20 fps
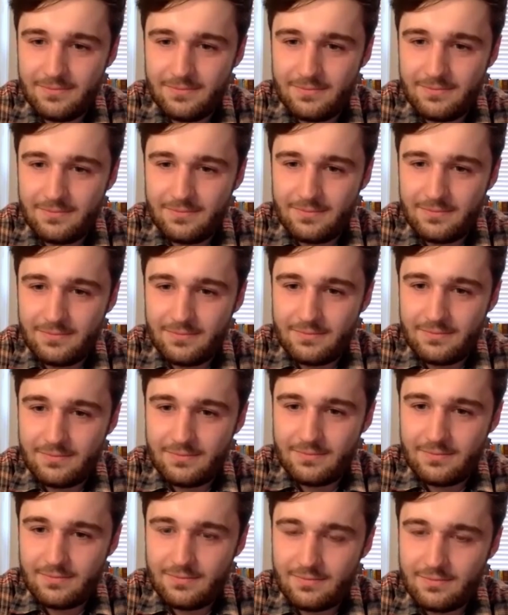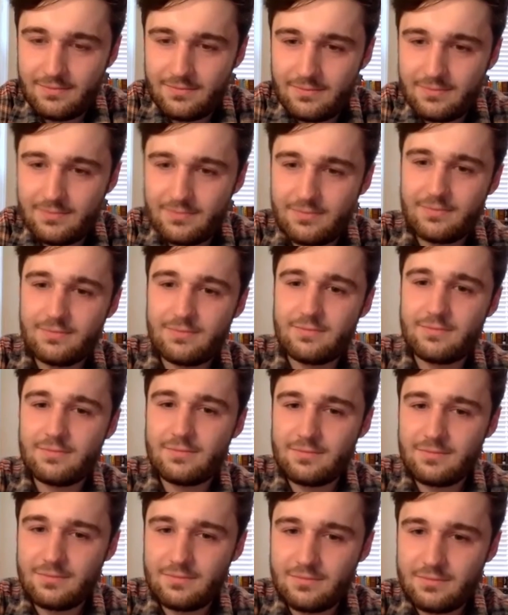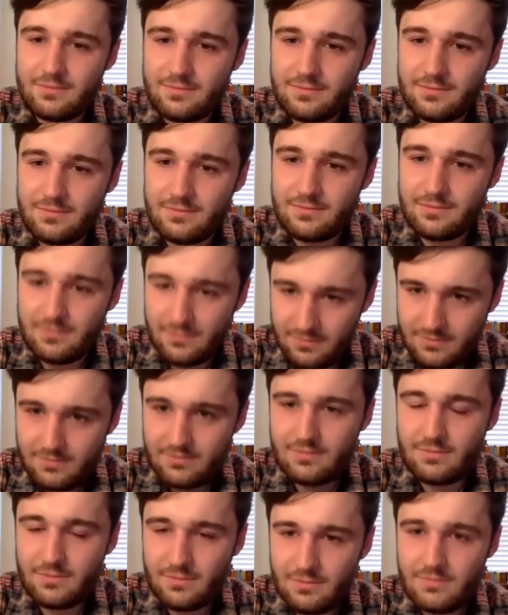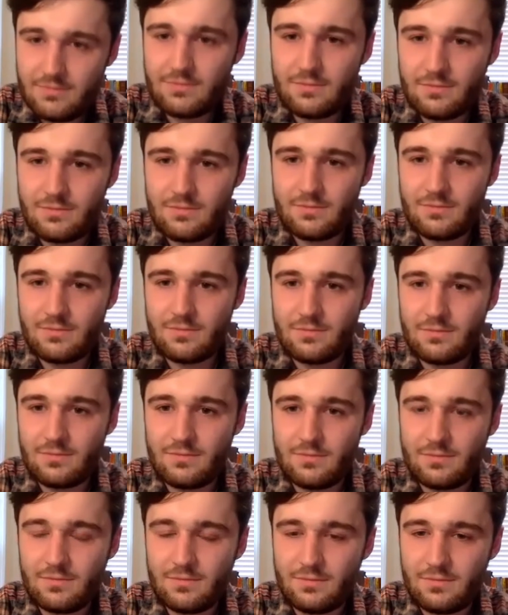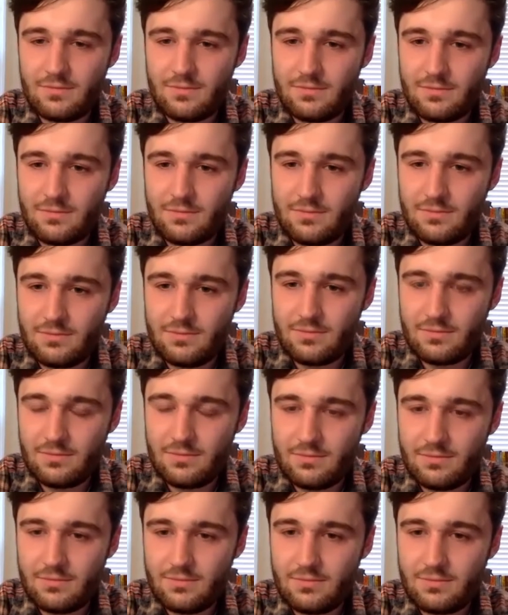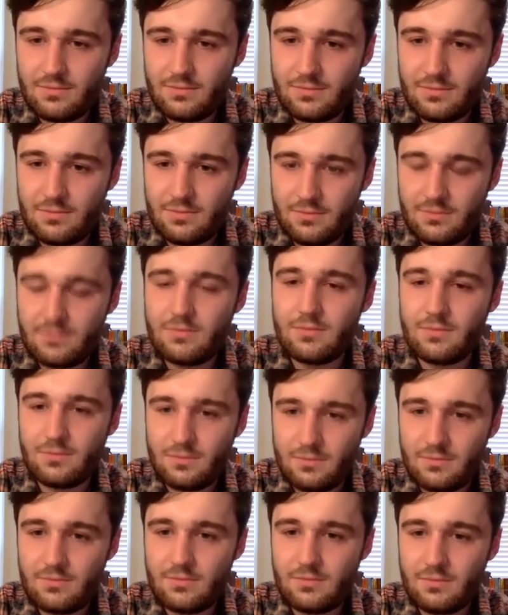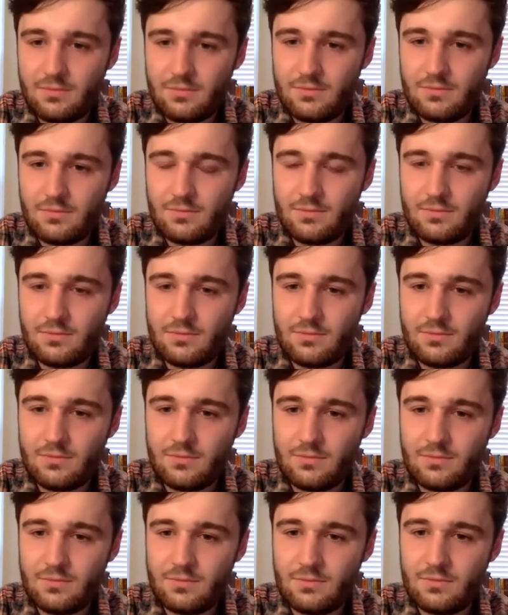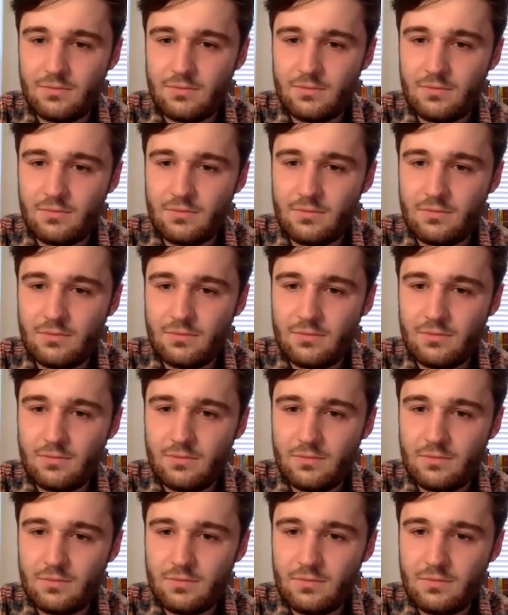(not speaking)